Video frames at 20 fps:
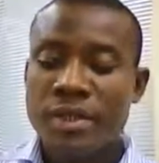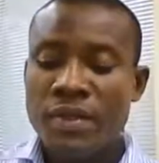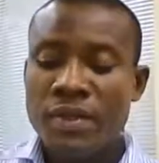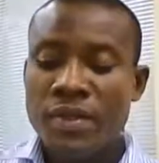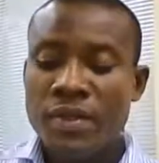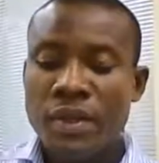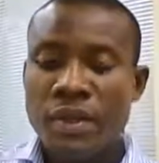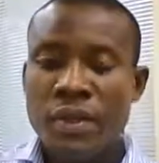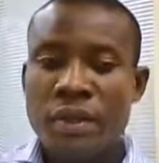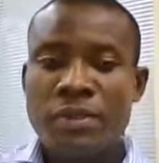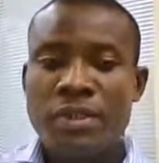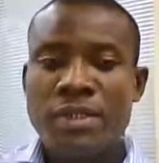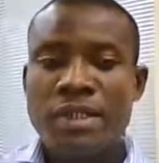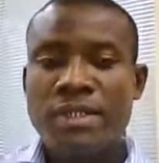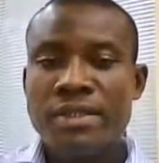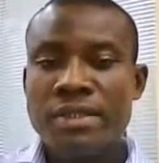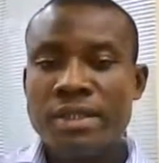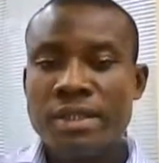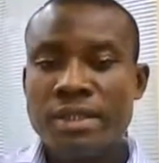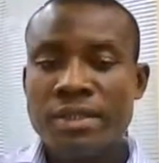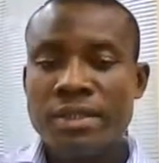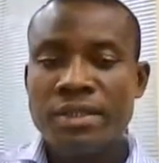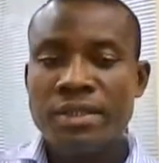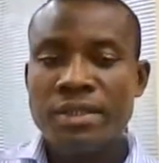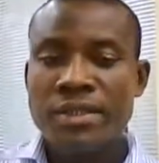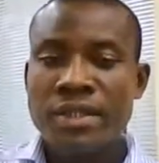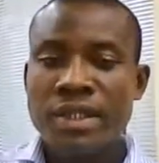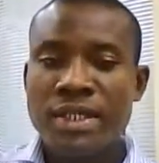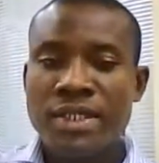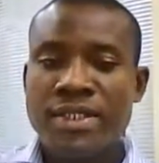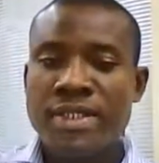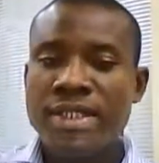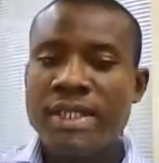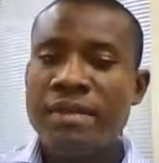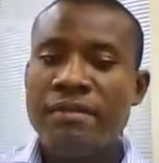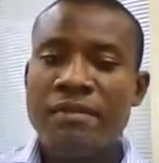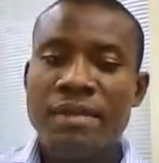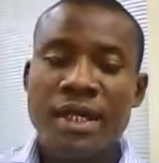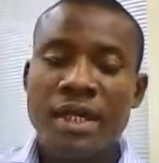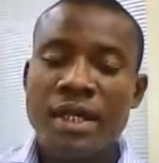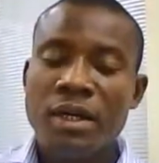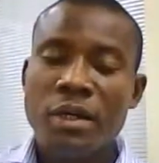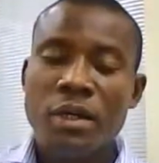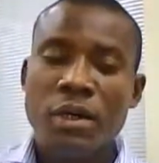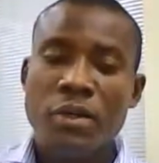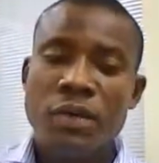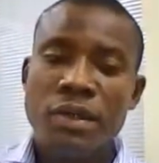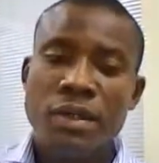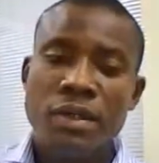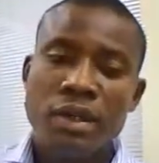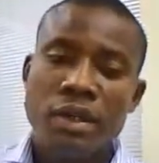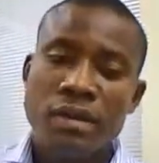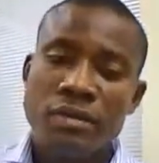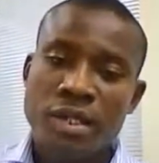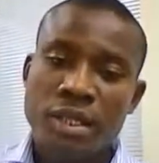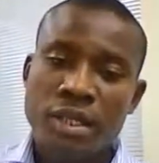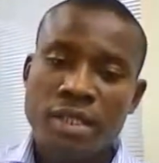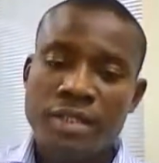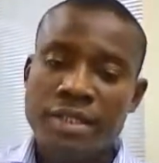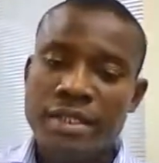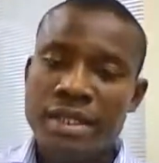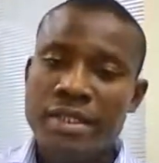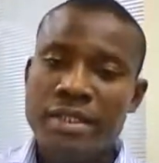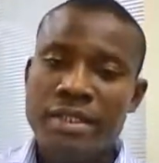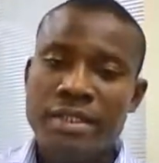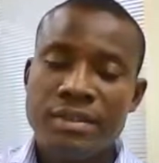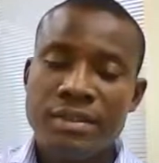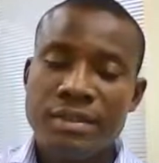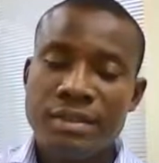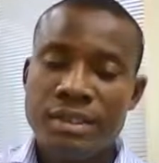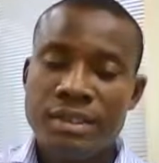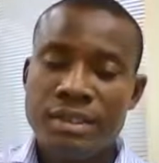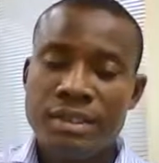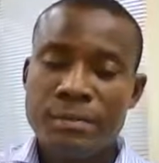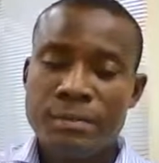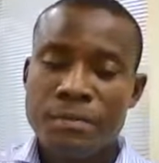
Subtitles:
your organization server or wherever and start using it.